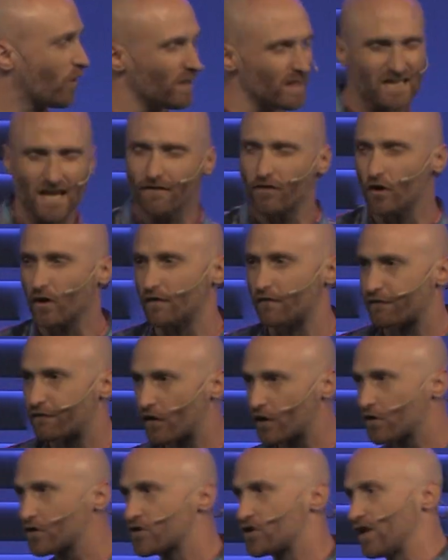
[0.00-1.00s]
At least I've heard a
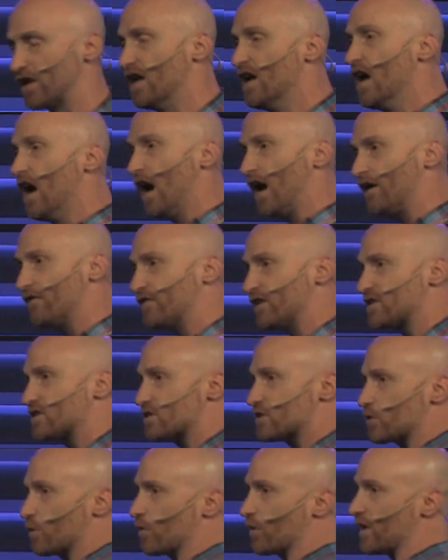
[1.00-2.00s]
version of this
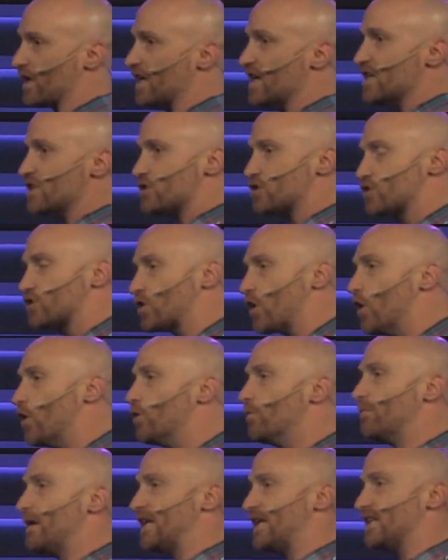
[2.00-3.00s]
story
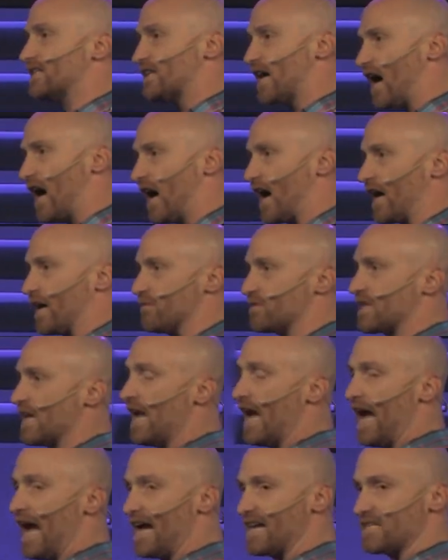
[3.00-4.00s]
so many times
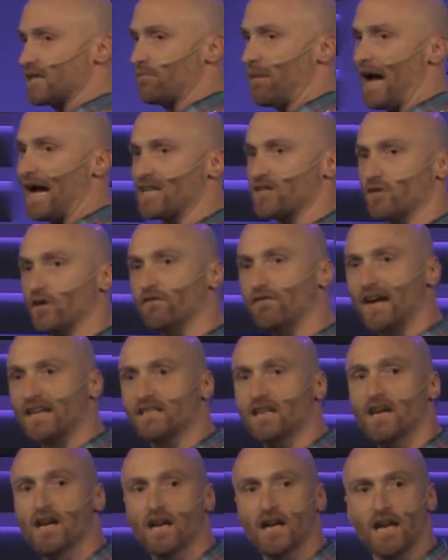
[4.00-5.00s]
as a pastor. In
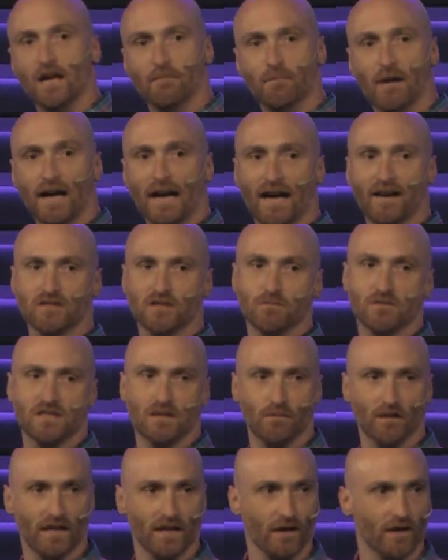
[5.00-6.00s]
fact, it might have some
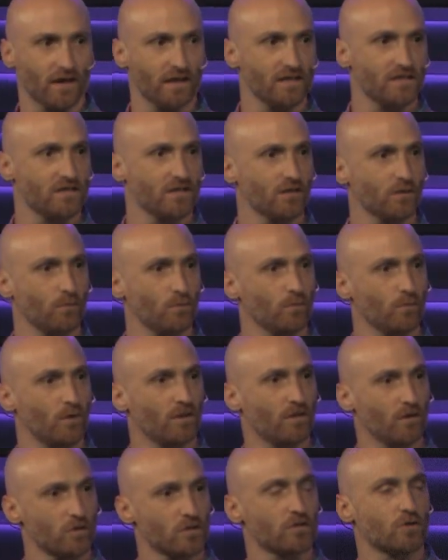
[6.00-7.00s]
similarities
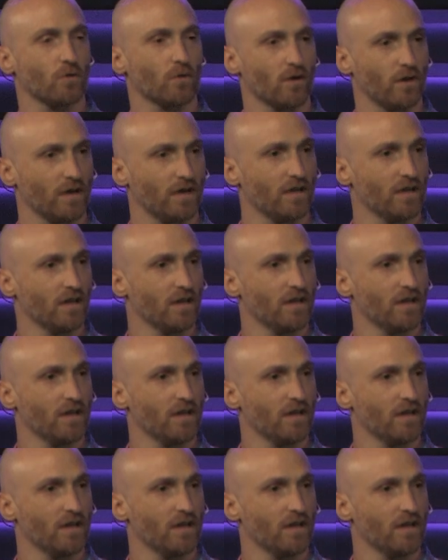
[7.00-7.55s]
with your story.